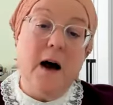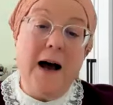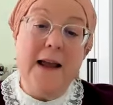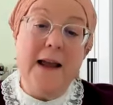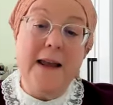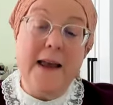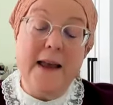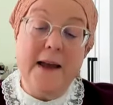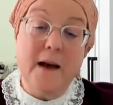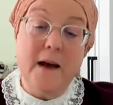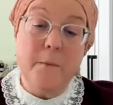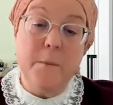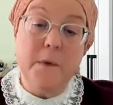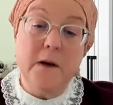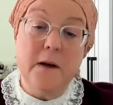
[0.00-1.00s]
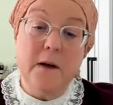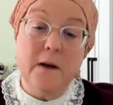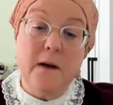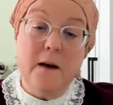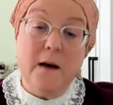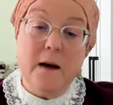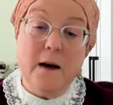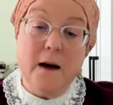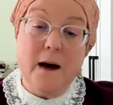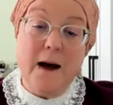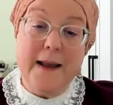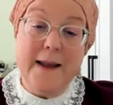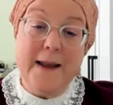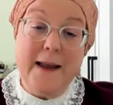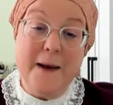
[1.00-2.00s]
I
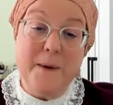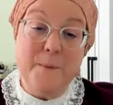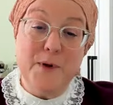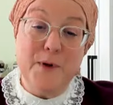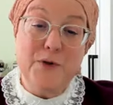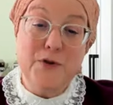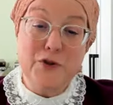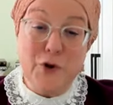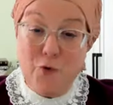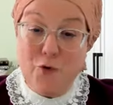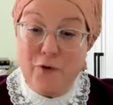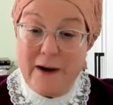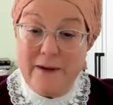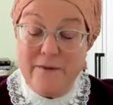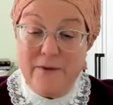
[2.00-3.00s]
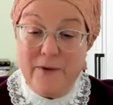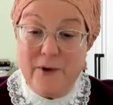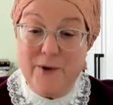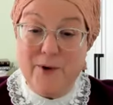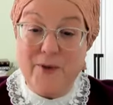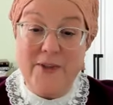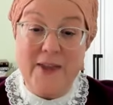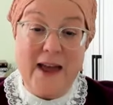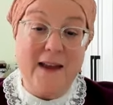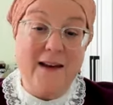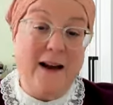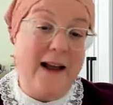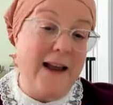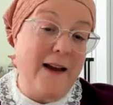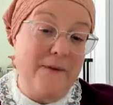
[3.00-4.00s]
am so grateful that
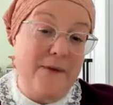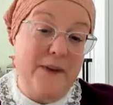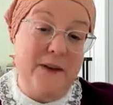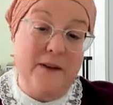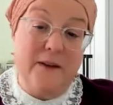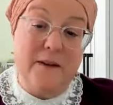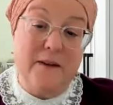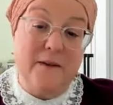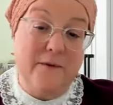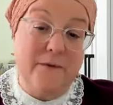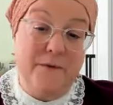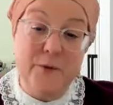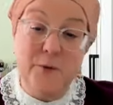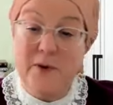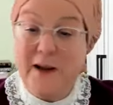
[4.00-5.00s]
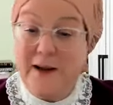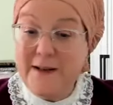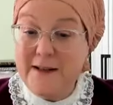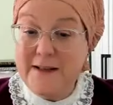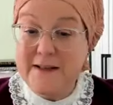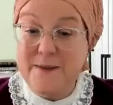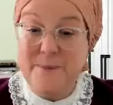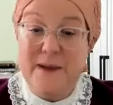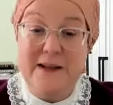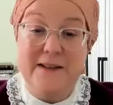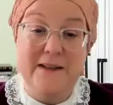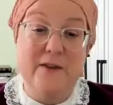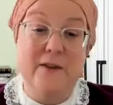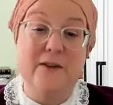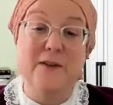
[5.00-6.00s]
I have the food I need to make
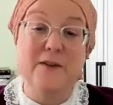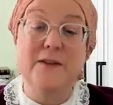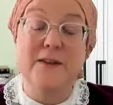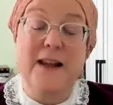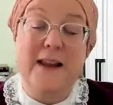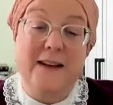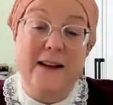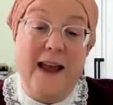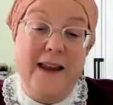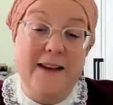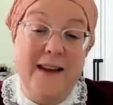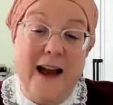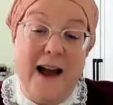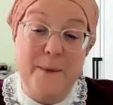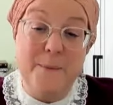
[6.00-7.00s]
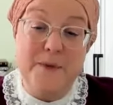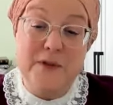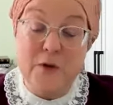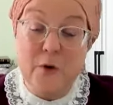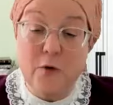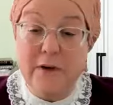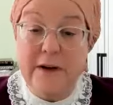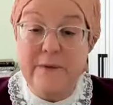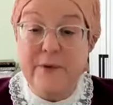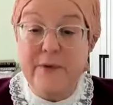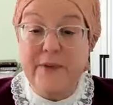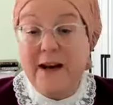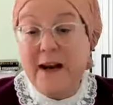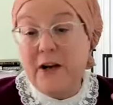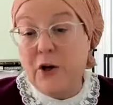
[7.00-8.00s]
dinner. And I'm so grateful
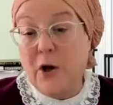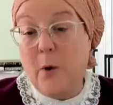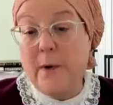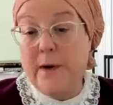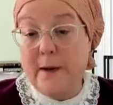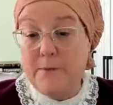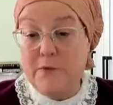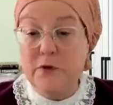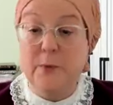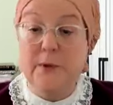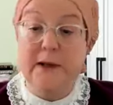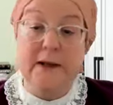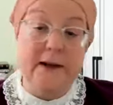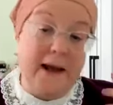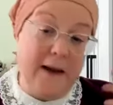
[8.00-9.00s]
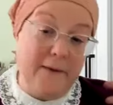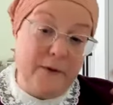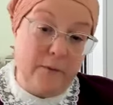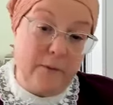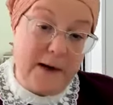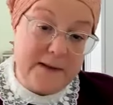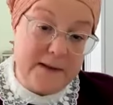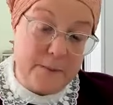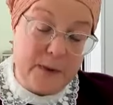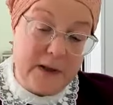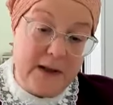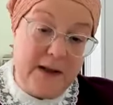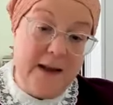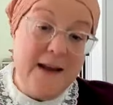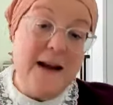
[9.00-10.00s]
that I know what I'm doing and I have a
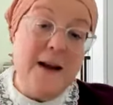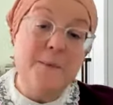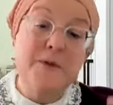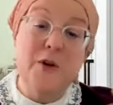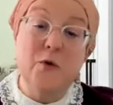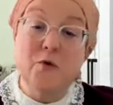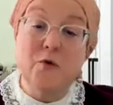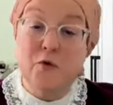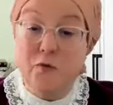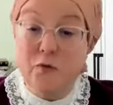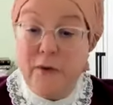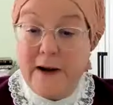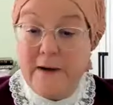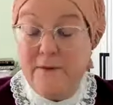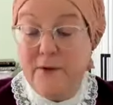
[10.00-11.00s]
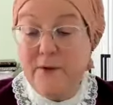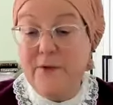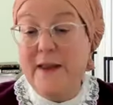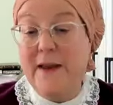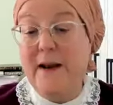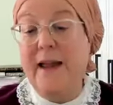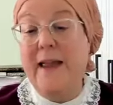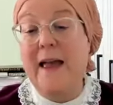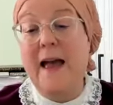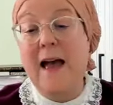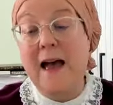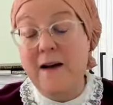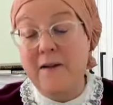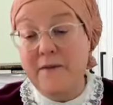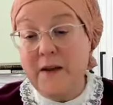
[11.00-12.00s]
recipe. I'm so grateful that I
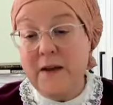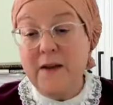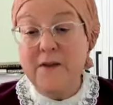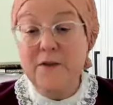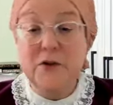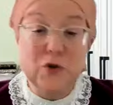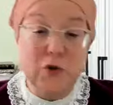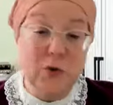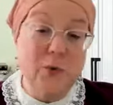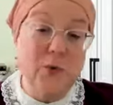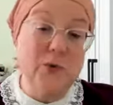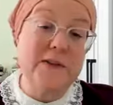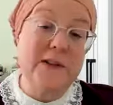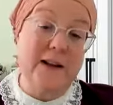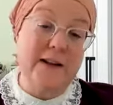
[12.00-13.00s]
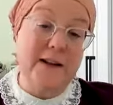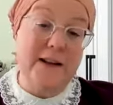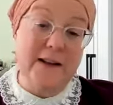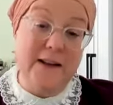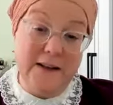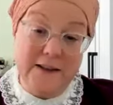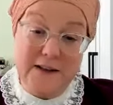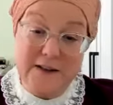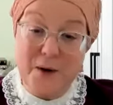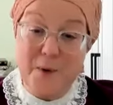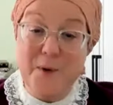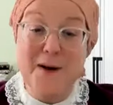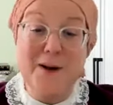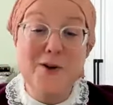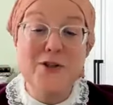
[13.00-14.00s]
have the tools I need and so
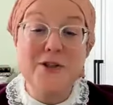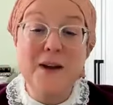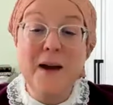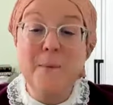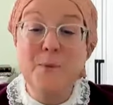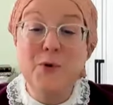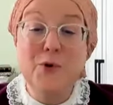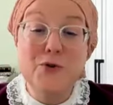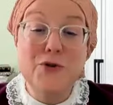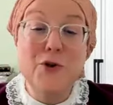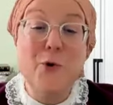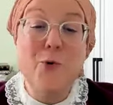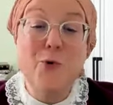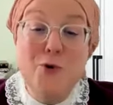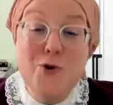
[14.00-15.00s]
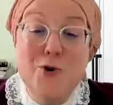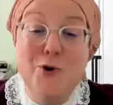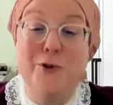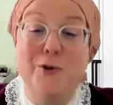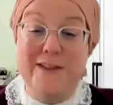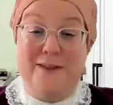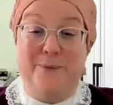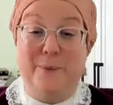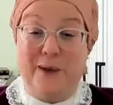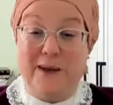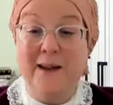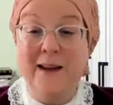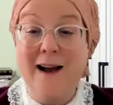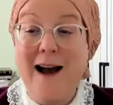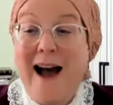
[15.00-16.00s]
on. Hashem, you're so good to
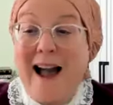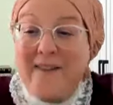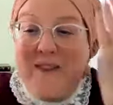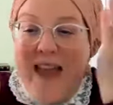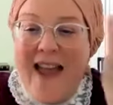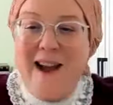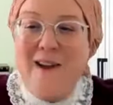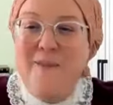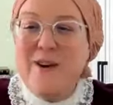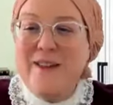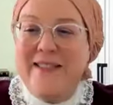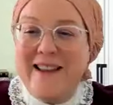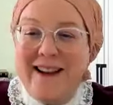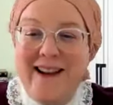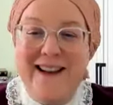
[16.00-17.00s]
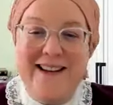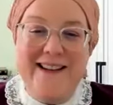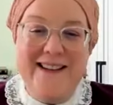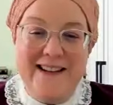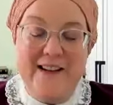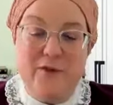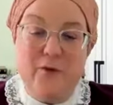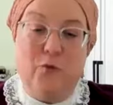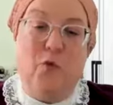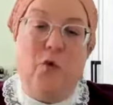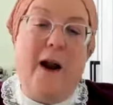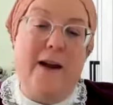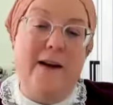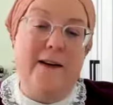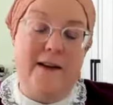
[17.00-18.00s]
me. I have everything I need
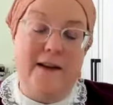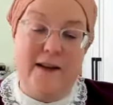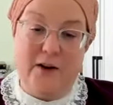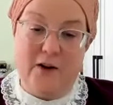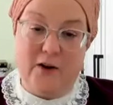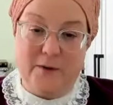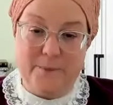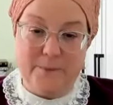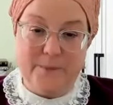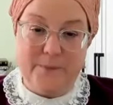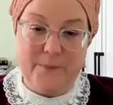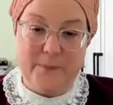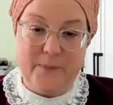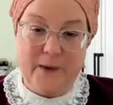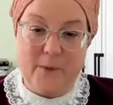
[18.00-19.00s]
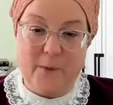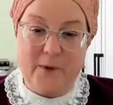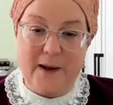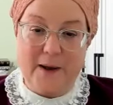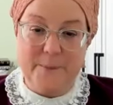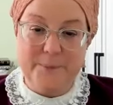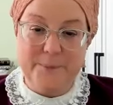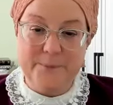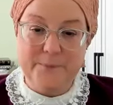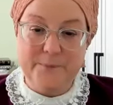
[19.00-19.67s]
right here. Okay.